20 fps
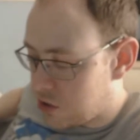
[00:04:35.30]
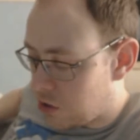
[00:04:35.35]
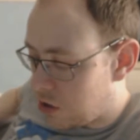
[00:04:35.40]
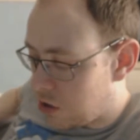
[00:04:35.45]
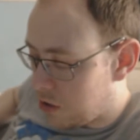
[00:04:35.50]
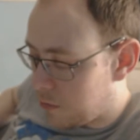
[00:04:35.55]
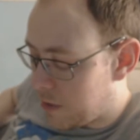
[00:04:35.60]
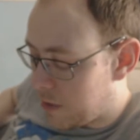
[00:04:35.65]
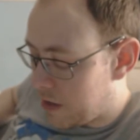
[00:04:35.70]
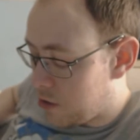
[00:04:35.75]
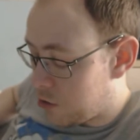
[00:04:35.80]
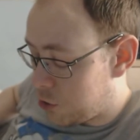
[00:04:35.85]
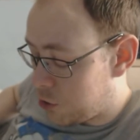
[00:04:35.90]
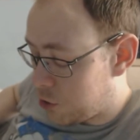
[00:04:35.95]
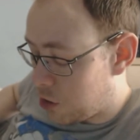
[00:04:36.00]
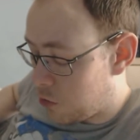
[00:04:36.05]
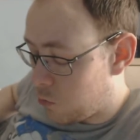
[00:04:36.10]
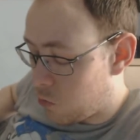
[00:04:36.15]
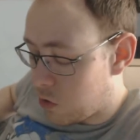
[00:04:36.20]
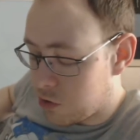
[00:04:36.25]
sold
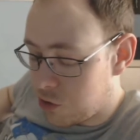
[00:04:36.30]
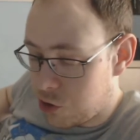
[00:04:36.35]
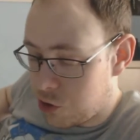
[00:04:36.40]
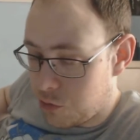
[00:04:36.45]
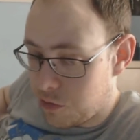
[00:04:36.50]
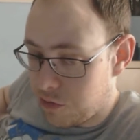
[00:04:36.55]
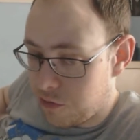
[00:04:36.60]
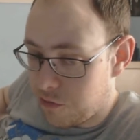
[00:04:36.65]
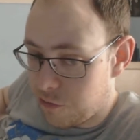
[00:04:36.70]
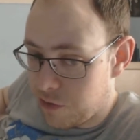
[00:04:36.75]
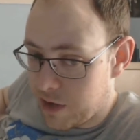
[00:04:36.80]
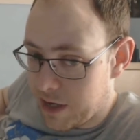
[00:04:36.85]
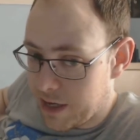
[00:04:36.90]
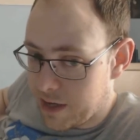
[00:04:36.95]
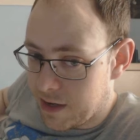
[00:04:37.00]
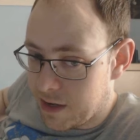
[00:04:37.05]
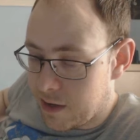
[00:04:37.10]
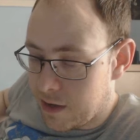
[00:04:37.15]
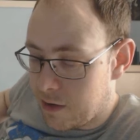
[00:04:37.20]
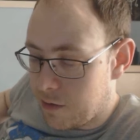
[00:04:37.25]
BioShock 1, 2 and
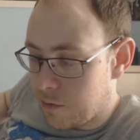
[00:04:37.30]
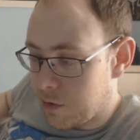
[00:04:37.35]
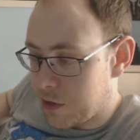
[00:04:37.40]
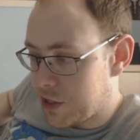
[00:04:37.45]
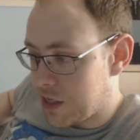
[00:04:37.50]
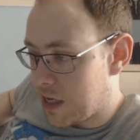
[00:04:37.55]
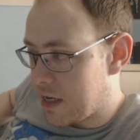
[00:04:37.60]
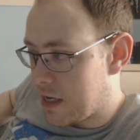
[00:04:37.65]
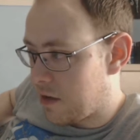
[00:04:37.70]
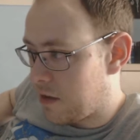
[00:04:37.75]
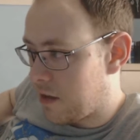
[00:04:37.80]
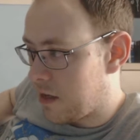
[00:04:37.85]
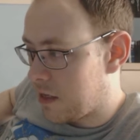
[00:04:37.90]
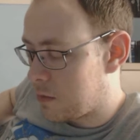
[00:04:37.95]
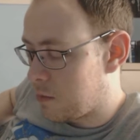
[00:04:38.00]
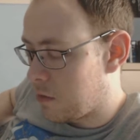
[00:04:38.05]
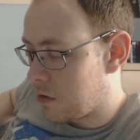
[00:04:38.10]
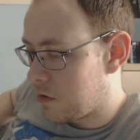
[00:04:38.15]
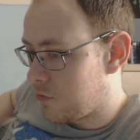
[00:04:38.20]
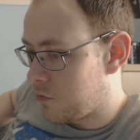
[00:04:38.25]
3, which I had on the
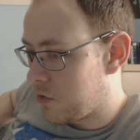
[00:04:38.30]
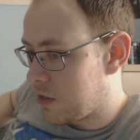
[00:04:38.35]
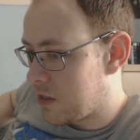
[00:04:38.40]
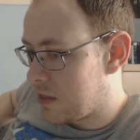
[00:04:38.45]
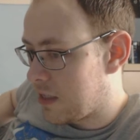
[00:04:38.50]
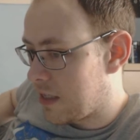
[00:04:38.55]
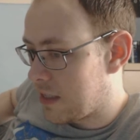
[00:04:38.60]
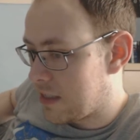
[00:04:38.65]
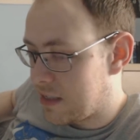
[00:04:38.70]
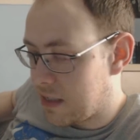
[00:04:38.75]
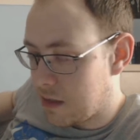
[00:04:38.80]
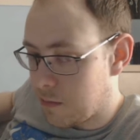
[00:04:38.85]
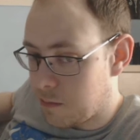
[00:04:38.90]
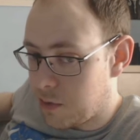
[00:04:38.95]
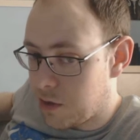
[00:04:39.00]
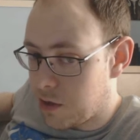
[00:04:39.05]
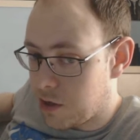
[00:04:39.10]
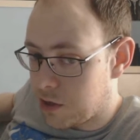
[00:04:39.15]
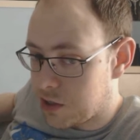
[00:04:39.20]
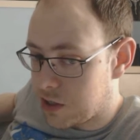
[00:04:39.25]
Xbox 360, and
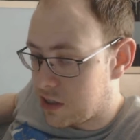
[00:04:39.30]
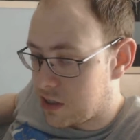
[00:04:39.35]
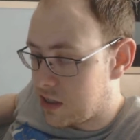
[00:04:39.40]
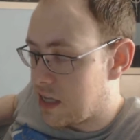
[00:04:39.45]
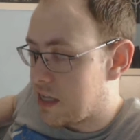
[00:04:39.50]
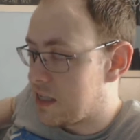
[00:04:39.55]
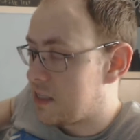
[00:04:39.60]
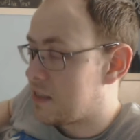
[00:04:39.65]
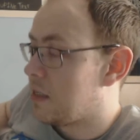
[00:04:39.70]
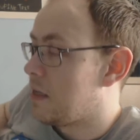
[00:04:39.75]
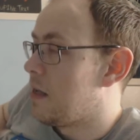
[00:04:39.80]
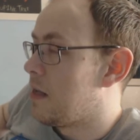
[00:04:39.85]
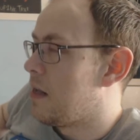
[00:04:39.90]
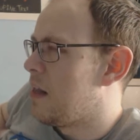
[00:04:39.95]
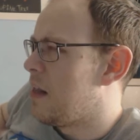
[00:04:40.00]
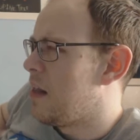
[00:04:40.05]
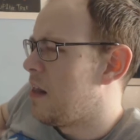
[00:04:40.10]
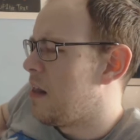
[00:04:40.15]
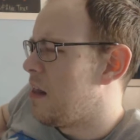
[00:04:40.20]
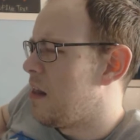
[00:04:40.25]
purchased this.
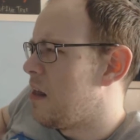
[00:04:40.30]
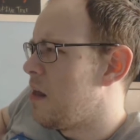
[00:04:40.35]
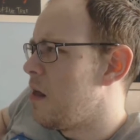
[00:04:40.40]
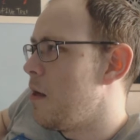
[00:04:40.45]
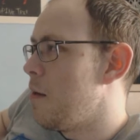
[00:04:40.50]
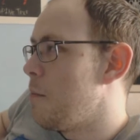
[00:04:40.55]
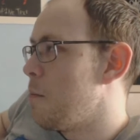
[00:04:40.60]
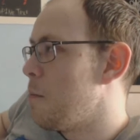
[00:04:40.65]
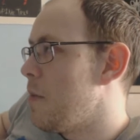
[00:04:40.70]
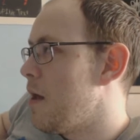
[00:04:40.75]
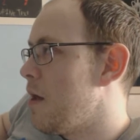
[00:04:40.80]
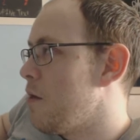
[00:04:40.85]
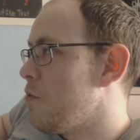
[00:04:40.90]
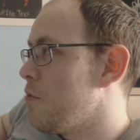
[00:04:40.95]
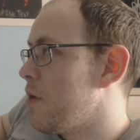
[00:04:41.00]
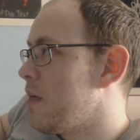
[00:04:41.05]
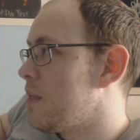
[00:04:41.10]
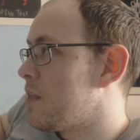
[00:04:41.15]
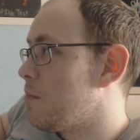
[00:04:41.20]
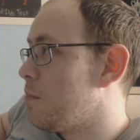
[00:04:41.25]
Main
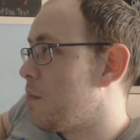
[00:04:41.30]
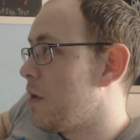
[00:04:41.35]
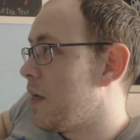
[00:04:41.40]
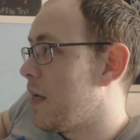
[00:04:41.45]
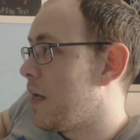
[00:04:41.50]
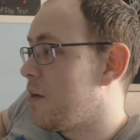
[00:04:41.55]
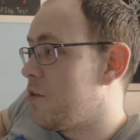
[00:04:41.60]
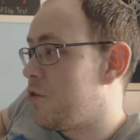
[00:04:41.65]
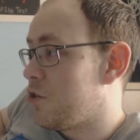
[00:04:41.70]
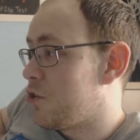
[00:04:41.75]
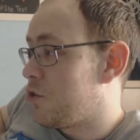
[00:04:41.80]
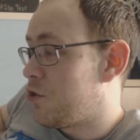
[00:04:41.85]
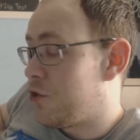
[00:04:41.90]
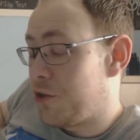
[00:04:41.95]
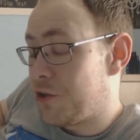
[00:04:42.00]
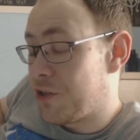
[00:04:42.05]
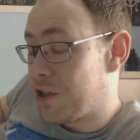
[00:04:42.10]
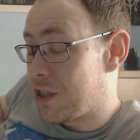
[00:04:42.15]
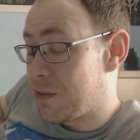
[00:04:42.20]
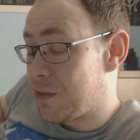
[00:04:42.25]
reason being just
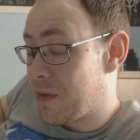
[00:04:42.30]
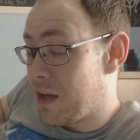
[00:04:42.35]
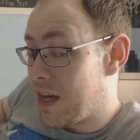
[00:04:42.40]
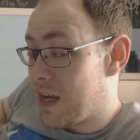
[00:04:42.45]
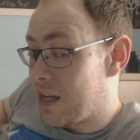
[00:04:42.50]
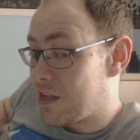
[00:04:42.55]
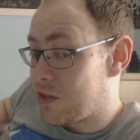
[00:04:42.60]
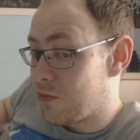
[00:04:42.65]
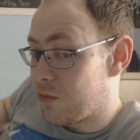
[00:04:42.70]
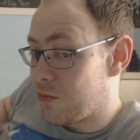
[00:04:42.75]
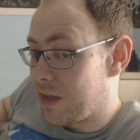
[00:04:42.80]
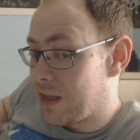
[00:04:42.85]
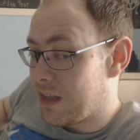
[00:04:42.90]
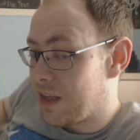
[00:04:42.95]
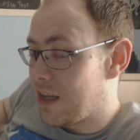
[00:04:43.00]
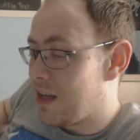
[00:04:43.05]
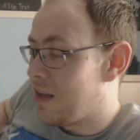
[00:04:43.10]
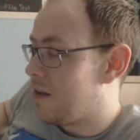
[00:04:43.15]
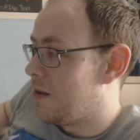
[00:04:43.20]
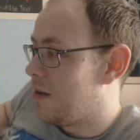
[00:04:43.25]
due to space,
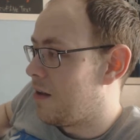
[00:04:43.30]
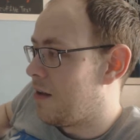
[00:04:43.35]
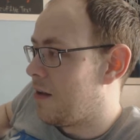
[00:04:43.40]
really.